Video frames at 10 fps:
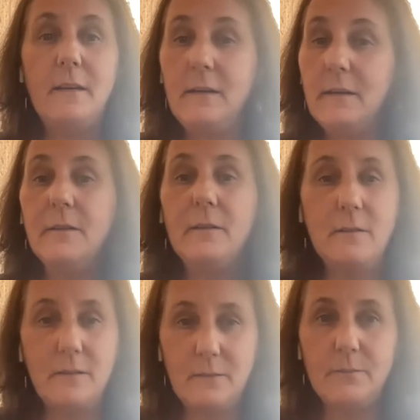
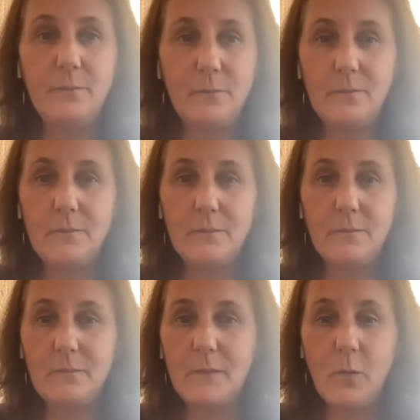is
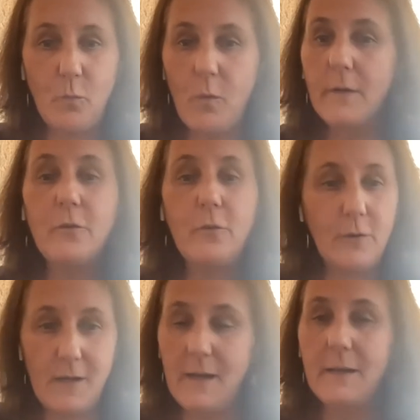what's
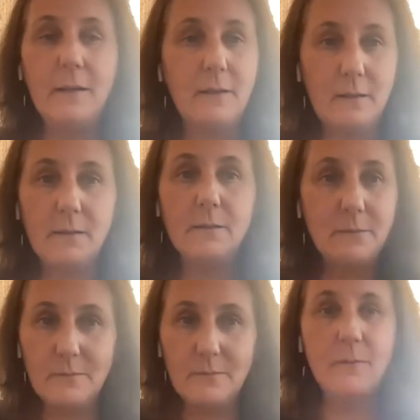creating,
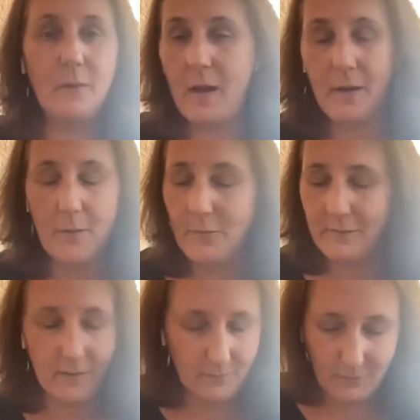I would
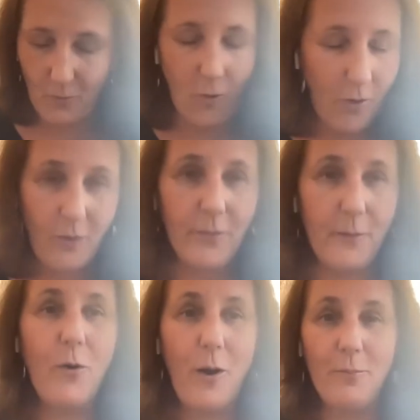say, all the
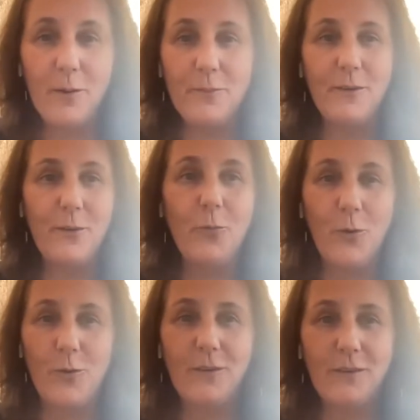problems in the
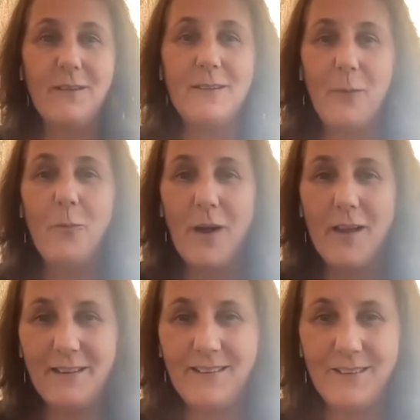world in some way,
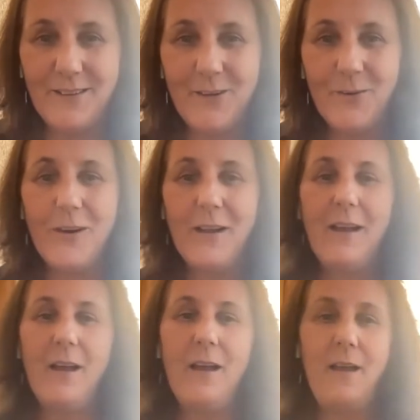you know.
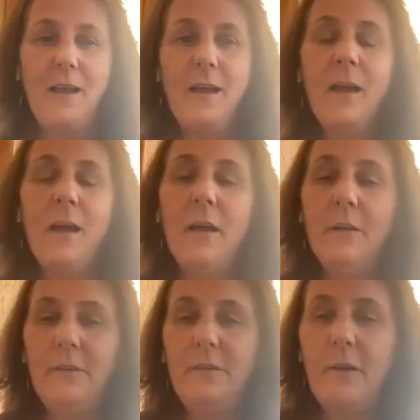
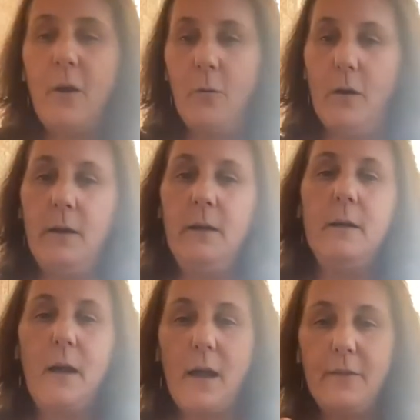So
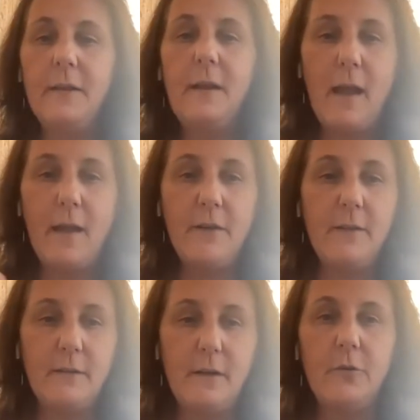I think having
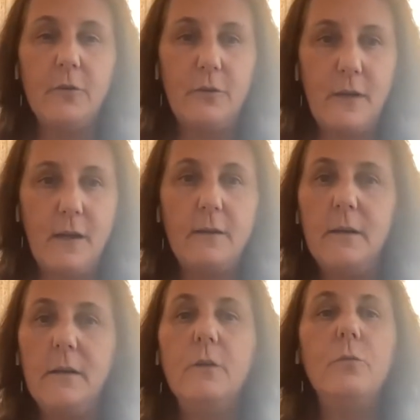this
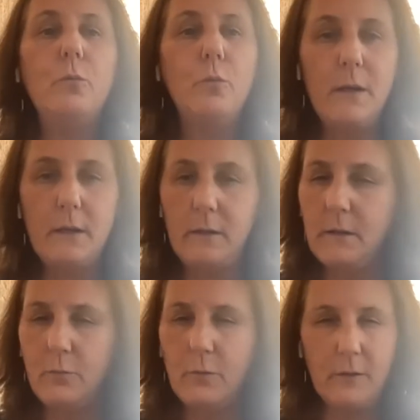understanding is
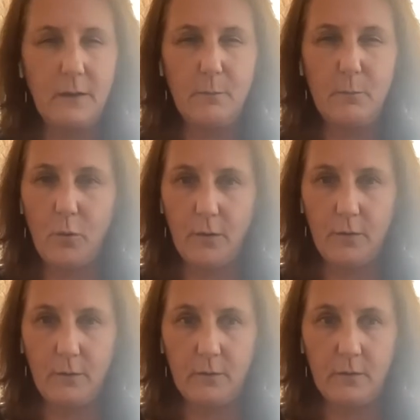really, really
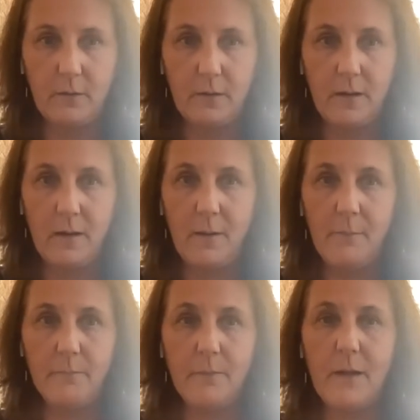important
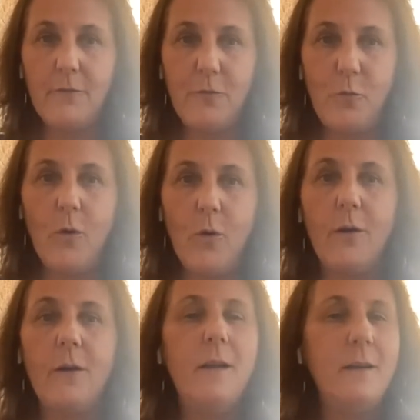for